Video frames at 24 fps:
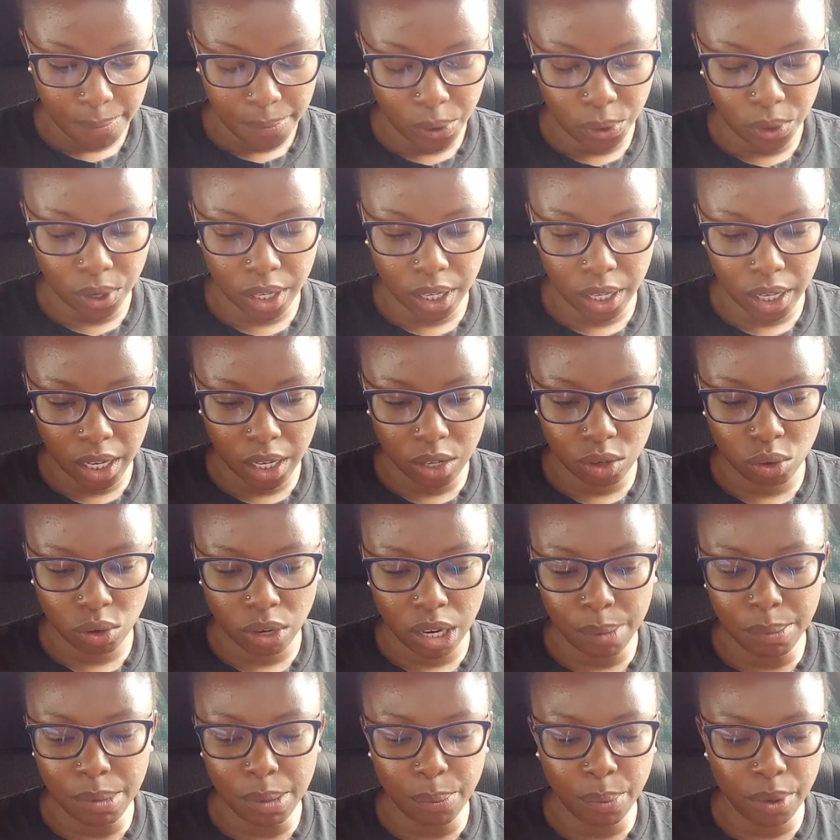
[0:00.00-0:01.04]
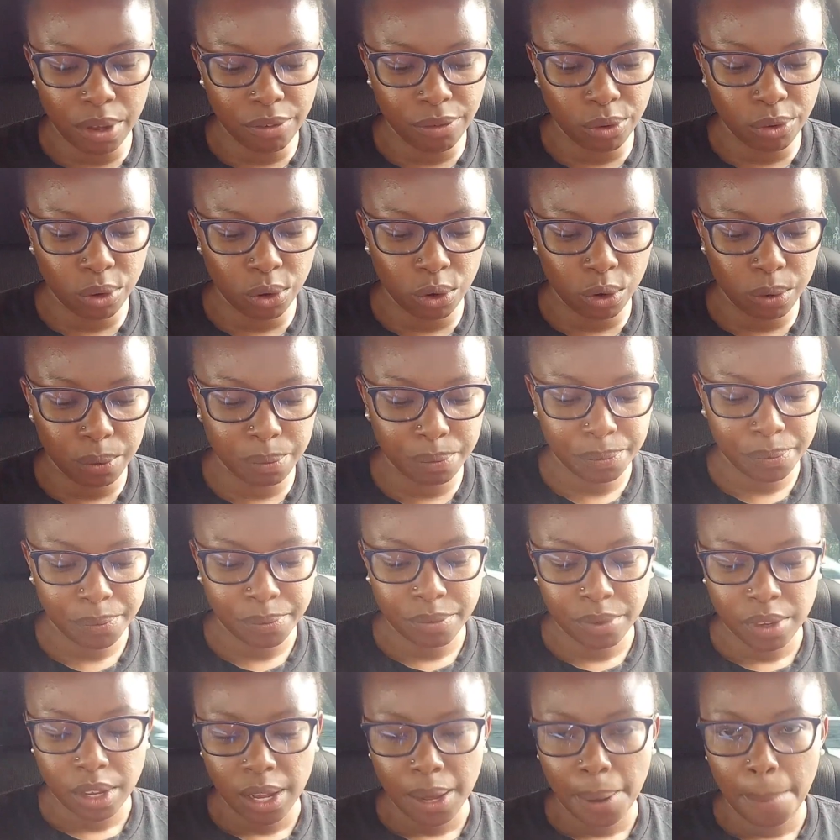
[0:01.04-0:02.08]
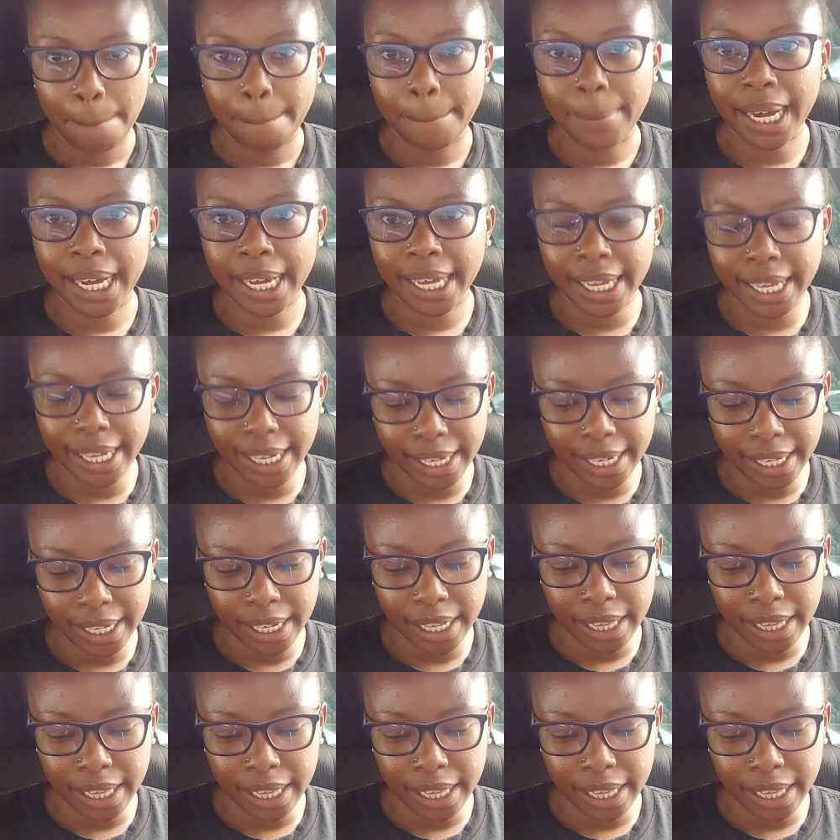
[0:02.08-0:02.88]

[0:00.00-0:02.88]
Okay, so let me pay for parking,